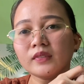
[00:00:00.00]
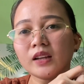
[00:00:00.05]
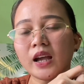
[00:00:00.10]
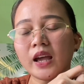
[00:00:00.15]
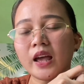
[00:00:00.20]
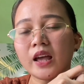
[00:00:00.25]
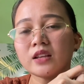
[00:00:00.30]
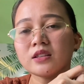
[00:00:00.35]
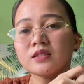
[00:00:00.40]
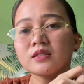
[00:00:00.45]

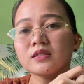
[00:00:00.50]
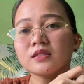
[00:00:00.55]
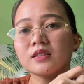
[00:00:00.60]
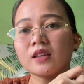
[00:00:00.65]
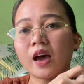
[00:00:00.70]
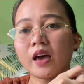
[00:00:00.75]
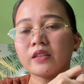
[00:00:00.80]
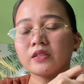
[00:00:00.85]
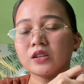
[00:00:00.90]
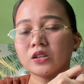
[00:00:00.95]
And
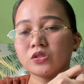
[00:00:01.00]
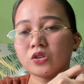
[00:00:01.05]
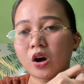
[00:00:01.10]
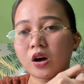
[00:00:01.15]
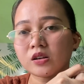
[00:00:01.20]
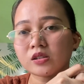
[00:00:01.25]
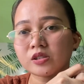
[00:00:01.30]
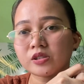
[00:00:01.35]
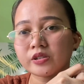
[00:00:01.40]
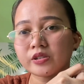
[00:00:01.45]
the
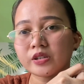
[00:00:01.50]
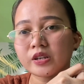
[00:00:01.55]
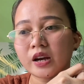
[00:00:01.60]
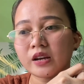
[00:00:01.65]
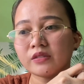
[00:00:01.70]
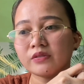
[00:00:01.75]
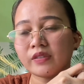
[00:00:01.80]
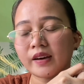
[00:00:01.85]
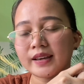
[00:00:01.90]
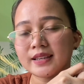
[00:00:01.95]
doctor
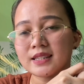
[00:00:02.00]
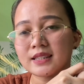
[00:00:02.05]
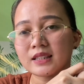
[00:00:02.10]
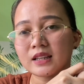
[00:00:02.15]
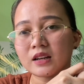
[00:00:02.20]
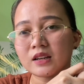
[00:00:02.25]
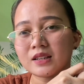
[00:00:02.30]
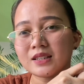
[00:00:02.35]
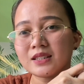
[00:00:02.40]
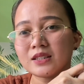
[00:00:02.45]
advised
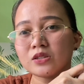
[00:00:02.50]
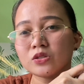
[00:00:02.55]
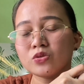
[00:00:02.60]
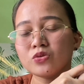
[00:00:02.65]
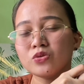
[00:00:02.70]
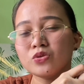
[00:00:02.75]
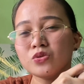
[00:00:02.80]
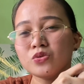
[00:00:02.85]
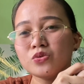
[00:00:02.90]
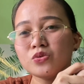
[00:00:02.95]
us
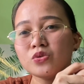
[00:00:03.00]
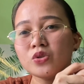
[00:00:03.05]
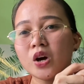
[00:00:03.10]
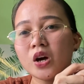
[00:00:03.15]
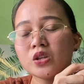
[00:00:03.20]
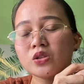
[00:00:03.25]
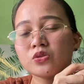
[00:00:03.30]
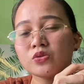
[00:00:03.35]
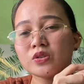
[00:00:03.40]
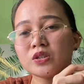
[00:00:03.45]
to
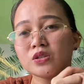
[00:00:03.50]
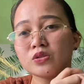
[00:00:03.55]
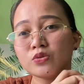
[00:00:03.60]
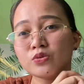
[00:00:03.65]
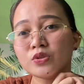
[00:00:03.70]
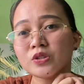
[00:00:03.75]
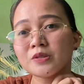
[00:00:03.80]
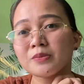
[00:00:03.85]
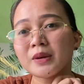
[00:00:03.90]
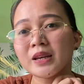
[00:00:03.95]

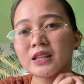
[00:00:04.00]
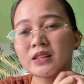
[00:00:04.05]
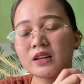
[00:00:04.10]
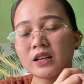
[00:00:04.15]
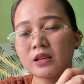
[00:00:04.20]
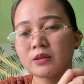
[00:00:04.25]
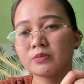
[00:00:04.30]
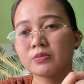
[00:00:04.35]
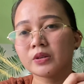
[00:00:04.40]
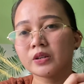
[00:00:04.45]
induce my
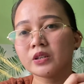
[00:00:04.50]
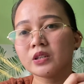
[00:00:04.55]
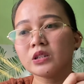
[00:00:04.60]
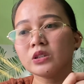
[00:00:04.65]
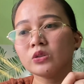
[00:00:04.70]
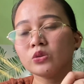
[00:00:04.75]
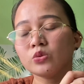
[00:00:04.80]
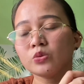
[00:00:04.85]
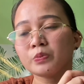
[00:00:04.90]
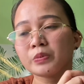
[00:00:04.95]
labor
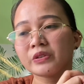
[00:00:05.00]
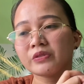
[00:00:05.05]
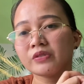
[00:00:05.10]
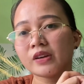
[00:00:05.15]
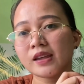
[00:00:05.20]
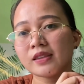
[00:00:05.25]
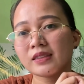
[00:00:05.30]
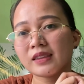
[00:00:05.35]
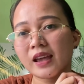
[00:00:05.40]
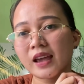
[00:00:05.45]
to
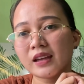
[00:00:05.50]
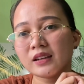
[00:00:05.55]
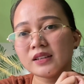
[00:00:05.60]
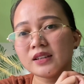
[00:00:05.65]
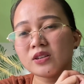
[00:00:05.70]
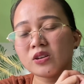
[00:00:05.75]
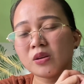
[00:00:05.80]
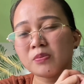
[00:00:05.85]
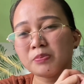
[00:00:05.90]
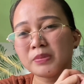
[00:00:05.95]
prevent any
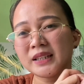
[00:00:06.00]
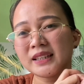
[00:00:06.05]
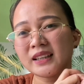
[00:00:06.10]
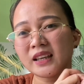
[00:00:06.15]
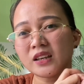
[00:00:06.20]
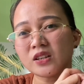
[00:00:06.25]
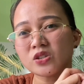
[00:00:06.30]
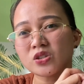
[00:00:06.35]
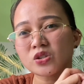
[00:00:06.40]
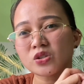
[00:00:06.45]

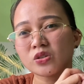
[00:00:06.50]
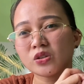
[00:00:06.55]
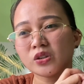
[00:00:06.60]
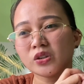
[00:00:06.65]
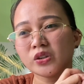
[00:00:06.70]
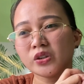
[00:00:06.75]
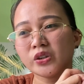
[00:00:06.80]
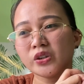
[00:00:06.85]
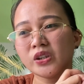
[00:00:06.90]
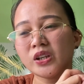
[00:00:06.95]

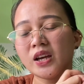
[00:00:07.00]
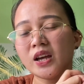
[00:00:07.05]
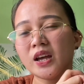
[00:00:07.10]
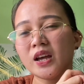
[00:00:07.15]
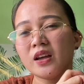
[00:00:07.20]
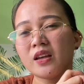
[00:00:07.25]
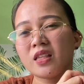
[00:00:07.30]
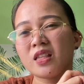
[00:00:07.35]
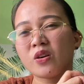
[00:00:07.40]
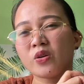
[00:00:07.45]
complication
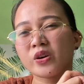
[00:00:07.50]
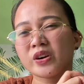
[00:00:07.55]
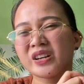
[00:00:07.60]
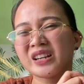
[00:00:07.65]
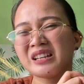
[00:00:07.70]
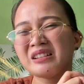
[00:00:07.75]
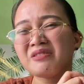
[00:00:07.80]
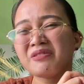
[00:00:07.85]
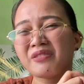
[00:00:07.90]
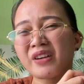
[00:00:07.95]
or
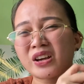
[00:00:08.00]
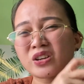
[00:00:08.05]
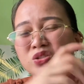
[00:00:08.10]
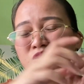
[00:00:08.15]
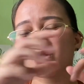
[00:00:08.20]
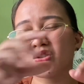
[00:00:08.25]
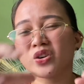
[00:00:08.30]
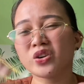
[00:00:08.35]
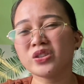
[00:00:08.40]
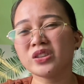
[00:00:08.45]

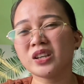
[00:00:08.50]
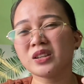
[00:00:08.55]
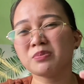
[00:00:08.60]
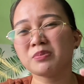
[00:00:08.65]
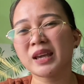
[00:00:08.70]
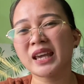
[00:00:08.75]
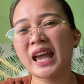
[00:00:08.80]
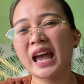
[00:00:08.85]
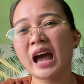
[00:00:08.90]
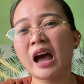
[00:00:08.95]
infection that may
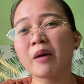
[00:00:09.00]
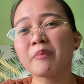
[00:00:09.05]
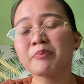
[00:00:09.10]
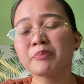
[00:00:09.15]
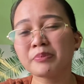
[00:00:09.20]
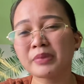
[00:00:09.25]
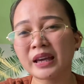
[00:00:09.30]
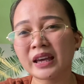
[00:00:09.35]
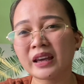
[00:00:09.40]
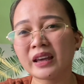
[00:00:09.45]

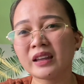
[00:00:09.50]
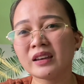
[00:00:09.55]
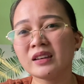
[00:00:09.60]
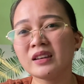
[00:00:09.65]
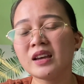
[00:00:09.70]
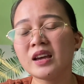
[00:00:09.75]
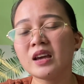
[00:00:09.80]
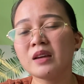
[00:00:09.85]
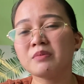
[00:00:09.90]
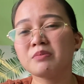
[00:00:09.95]
happen
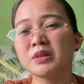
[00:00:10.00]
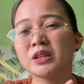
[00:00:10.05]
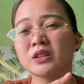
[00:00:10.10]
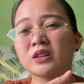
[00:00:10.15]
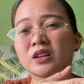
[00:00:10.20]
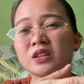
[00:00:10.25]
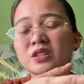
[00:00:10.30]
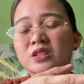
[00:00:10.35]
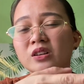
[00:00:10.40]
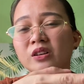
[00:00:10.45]

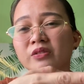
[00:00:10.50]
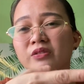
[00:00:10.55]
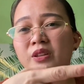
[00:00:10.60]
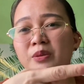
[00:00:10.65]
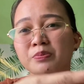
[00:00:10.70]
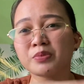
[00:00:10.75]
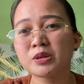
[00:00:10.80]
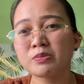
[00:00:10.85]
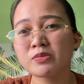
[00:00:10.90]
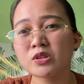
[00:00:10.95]
because of the
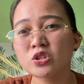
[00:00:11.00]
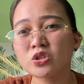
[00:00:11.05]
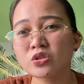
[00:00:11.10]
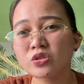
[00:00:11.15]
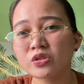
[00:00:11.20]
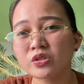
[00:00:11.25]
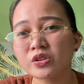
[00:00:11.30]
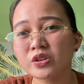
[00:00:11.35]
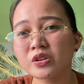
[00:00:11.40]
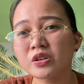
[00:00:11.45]

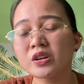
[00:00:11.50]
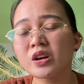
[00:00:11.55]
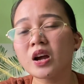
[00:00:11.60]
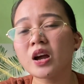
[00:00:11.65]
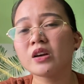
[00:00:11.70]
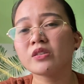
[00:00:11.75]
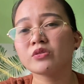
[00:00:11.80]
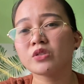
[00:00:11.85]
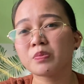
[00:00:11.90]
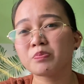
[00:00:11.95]
premature
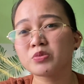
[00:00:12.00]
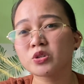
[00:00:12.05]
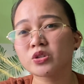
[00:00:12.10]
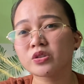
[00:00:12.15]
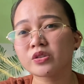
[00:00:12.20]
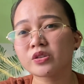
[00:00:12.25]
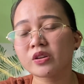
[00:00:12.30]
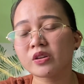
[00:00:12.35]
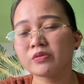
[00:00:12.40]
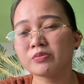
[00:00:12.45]

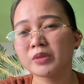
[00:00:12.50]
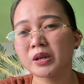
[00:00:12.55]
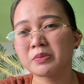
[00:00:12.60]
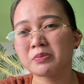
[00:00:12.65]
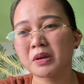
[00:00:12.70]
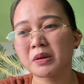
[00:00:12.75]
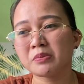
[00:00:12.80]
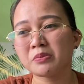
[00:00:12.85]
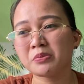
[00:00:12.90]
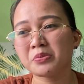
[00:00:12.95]
rupture of my
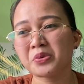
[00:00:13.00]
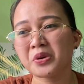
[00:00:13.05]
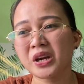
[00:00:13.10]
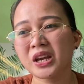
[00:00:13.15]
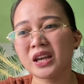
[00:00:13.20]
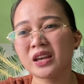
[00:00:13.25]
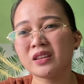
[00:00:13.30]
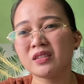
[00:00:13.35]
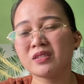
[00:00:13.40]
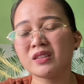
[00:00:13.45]

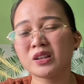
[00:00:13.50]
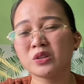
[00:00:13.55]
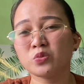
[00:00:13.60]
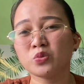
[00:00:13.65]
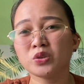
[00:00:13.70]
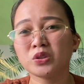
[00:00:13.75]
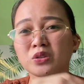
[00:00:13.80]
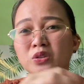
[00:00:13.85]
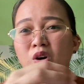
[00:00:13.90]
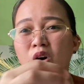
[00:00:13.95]
membrane that
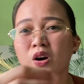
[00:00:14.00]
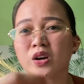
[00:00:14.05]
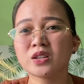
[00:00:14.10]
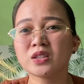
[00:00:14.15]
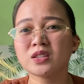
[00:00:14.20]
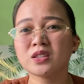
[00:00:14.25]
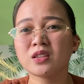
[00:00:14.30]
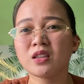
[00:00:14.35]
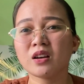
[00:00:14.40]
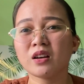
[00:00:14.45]
will
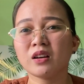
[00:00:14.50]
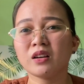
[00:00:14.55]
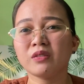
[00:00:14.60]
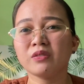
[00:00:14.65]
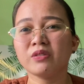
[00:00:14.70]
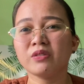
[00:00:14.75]
cause the